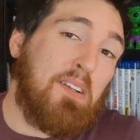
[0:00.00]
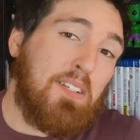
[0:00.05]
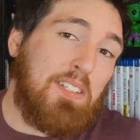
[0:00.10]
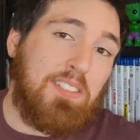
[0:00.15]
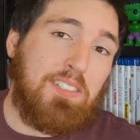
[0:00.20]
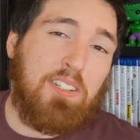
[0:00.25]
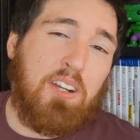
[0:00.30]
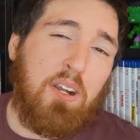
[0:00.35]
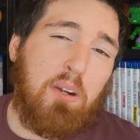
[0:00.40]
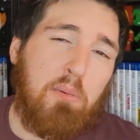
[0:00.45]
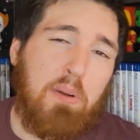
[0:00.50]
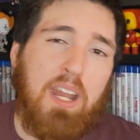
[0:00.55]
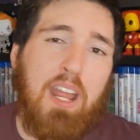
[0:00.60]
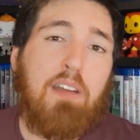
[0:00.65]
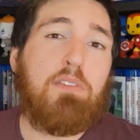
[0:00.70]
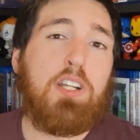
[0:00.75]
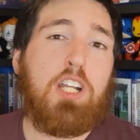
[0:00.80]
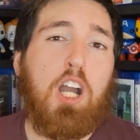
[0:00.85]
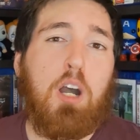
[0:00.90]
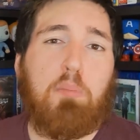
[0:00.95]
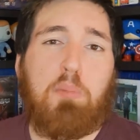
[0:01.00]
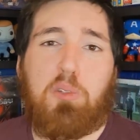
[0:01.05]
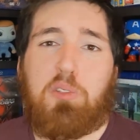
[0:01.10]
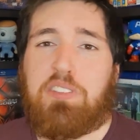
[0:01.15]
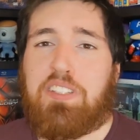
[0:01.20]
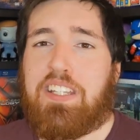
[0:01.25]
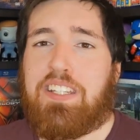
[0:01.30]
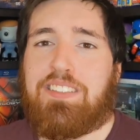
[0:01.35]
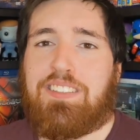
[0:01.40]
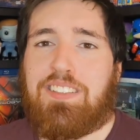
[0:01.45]
So we have a couple
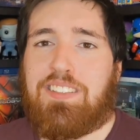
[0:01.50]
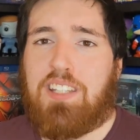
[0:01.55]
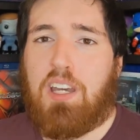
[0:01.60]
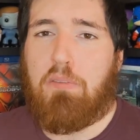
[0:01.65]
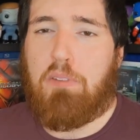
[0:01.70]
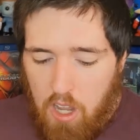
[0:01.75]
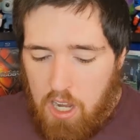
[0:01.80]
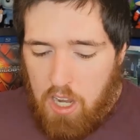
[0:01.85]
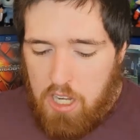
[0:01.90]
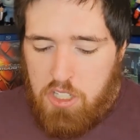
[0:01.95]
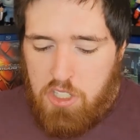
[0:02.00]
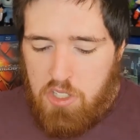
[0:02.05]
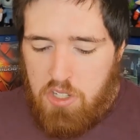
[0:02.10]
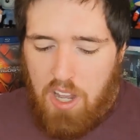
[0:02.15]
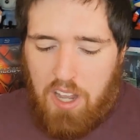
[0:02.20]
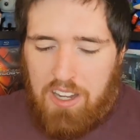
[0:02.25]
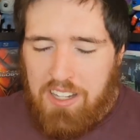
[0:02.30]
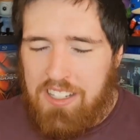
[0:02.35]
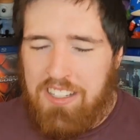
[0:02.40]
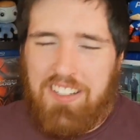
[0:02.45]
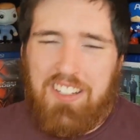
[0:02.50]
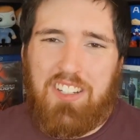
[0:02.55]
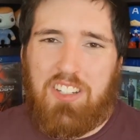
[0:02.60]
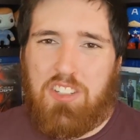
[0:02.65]
seasons of it. I